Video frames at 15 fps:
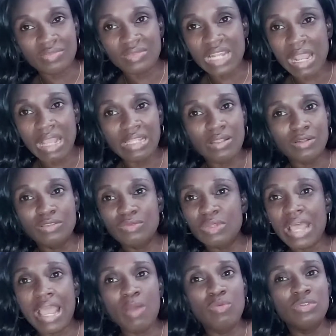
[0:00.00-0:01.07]

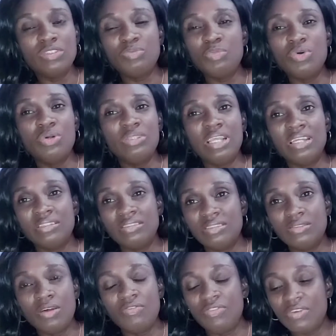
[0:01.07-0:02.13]
I won't model,
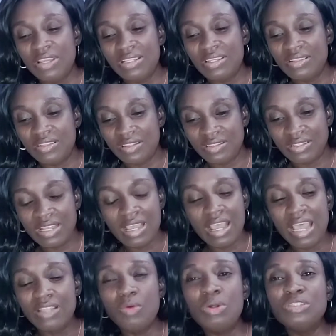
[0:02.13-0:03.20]
not for anything.
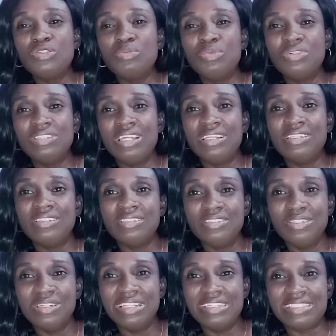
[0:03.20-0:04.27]
I don't want to model.
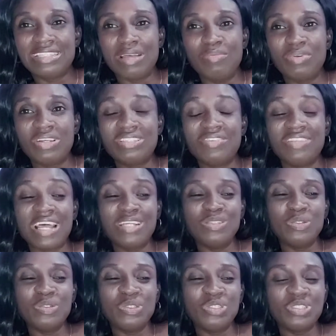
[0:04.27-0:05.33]
You understand? Because of that
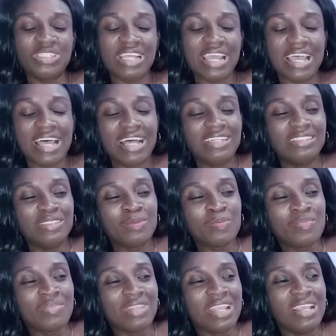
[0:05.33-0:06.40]
notion I had.
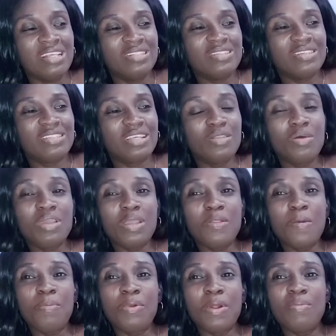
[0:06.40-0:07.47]
So he said, okay,
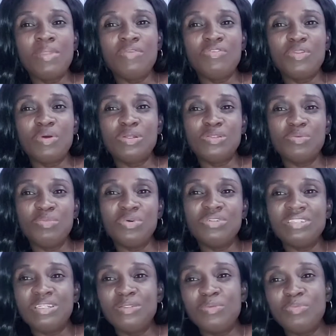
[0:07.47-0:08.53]
no problem. If you don't want to
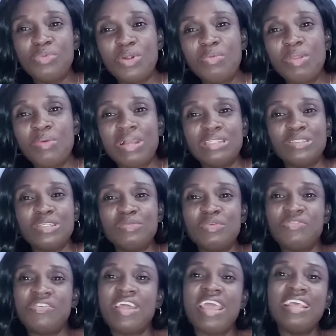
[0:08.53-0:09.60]
model, no problem. We can just be
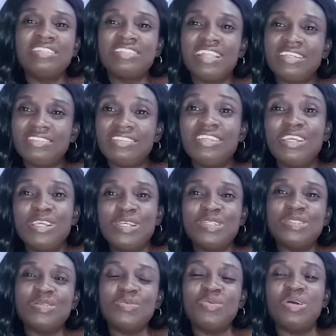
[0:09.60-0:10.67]
friends.
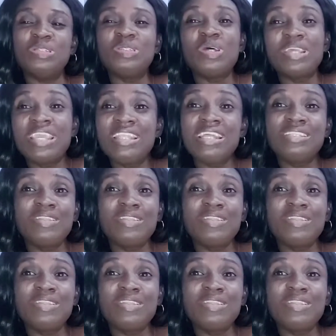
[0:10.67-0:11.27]
So we got talking.